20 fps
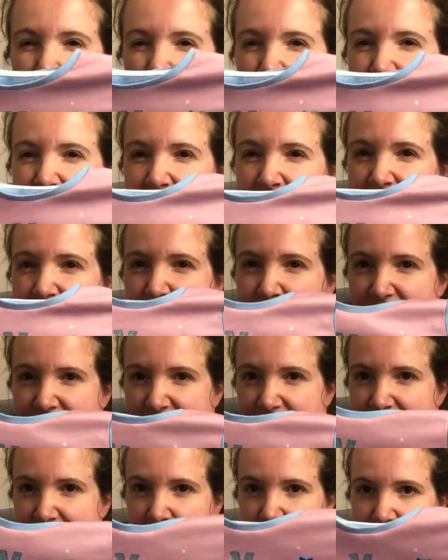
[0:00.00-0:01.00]
know if this one's
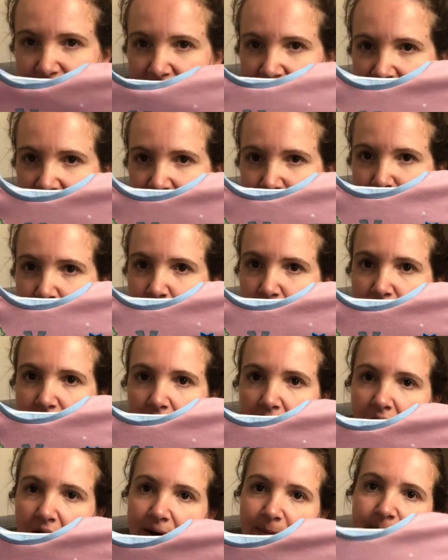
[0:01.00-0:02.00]
still available
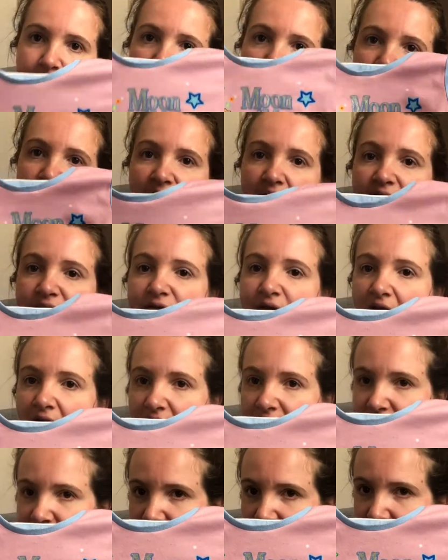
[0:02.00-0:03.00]
online, but if I
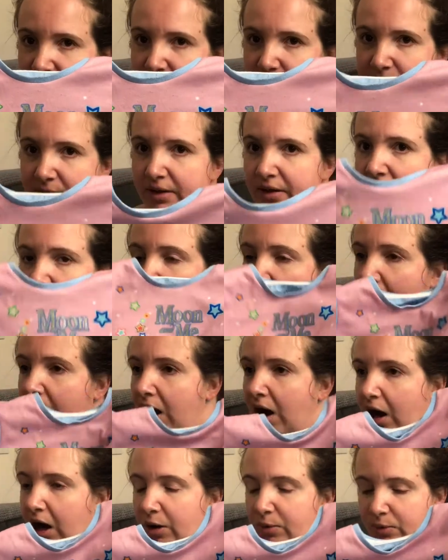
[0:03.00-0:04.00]
find them,
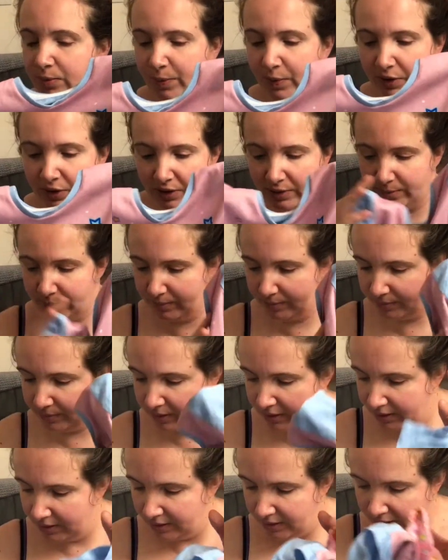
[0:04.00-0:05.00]
I will put them
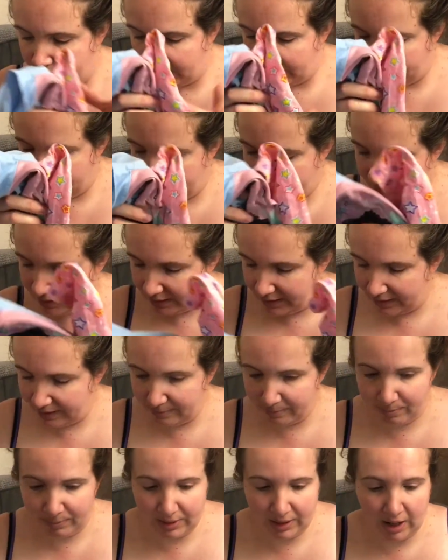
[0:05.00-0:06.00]
in the
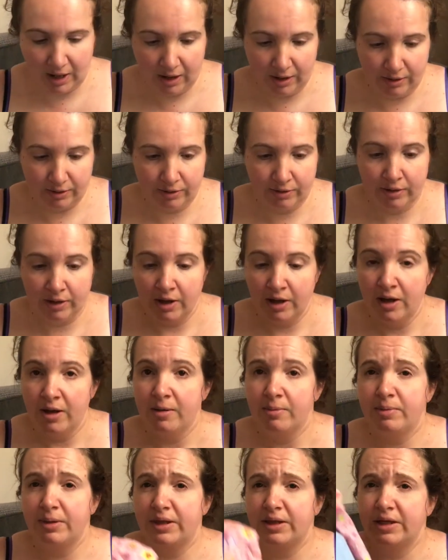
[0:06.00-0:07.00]
link below.
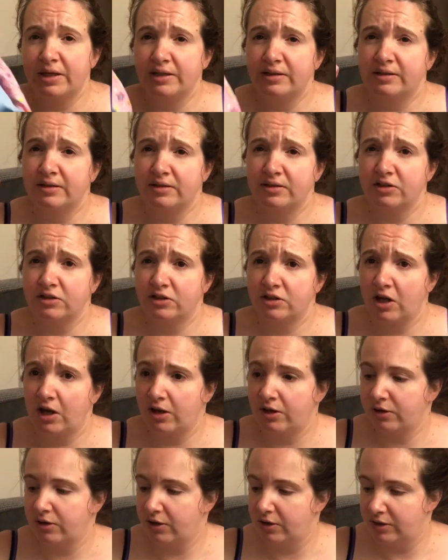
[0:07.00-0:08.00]
But these are
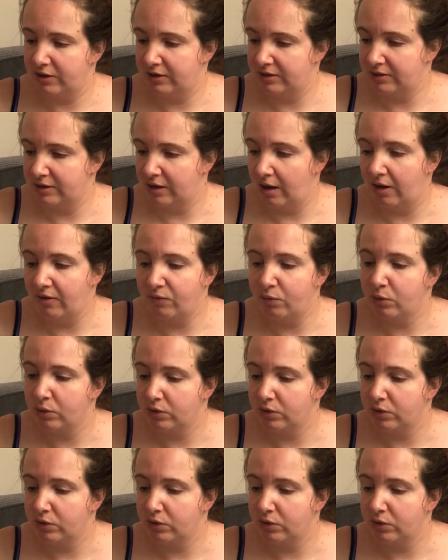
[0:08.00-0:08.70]
so good. I've